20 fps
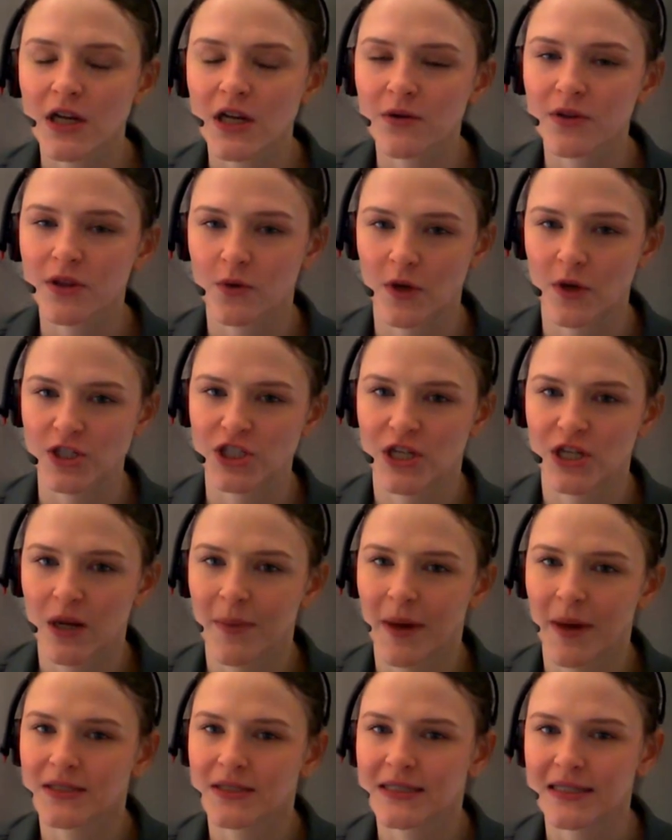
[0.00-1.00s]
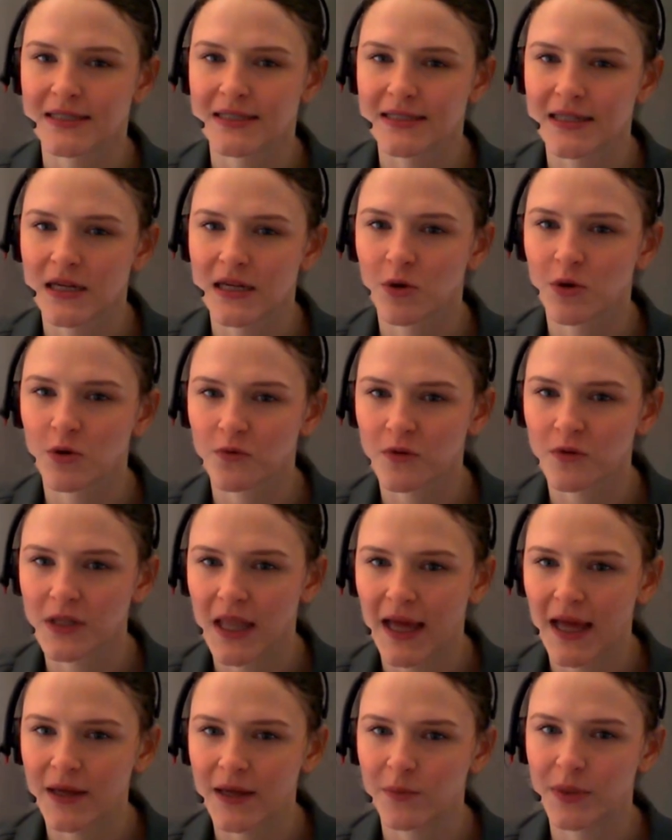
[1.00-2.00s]
start with a question about system
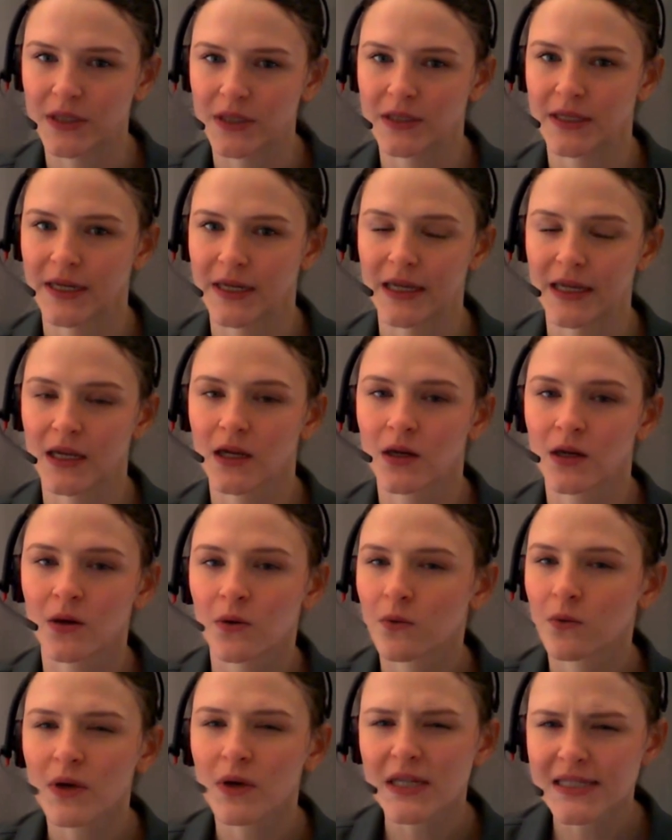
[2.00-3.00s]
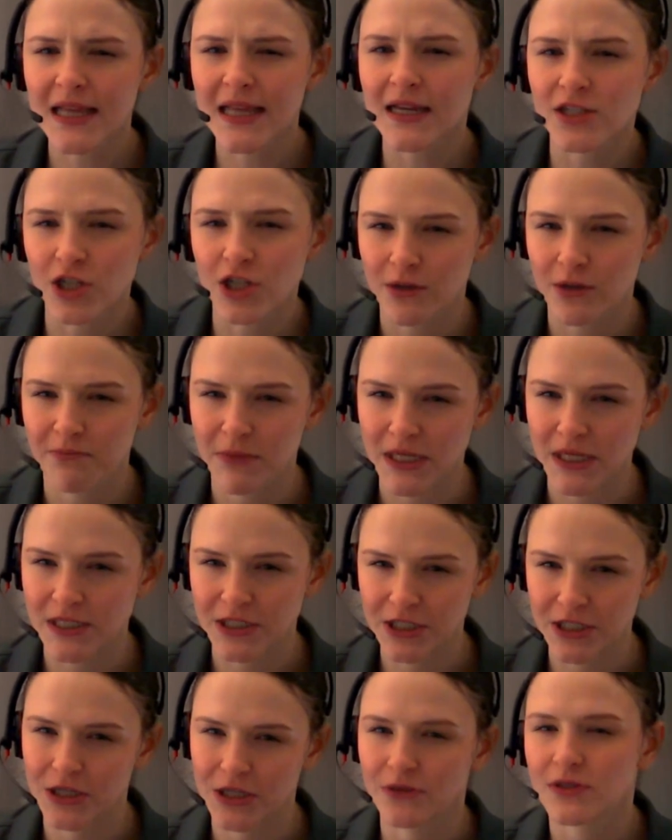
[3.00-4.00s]
reliability. What does that term mean
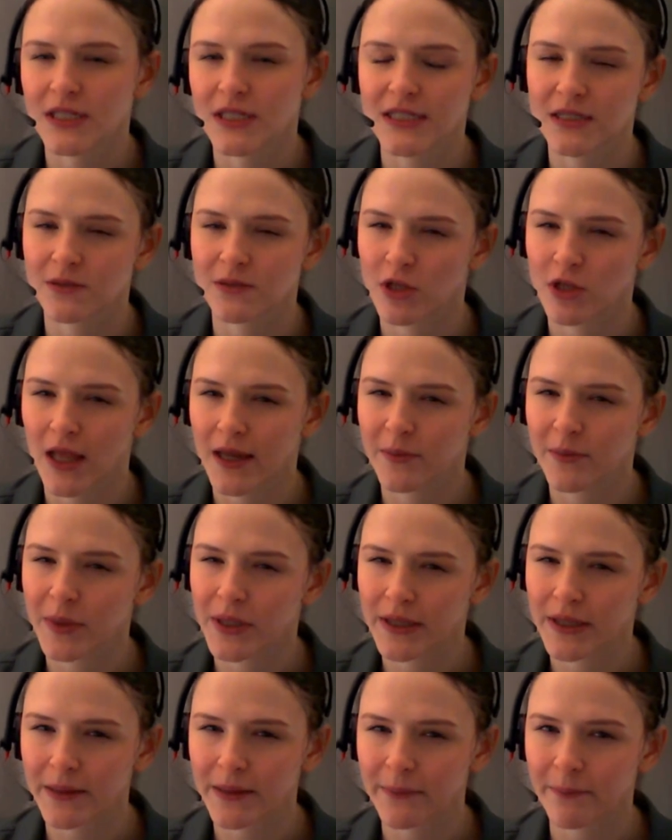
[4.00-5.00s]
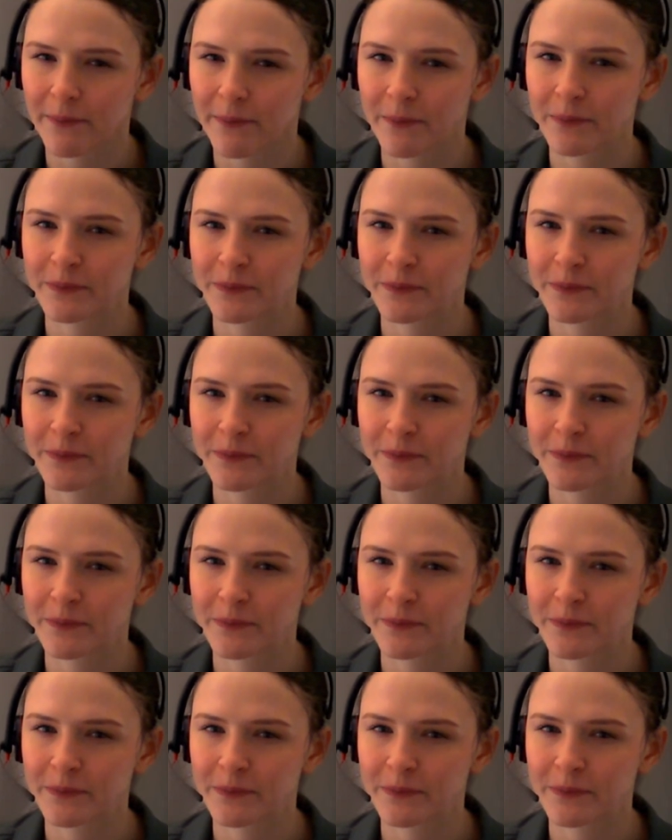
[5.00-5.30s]
to you, system reliability?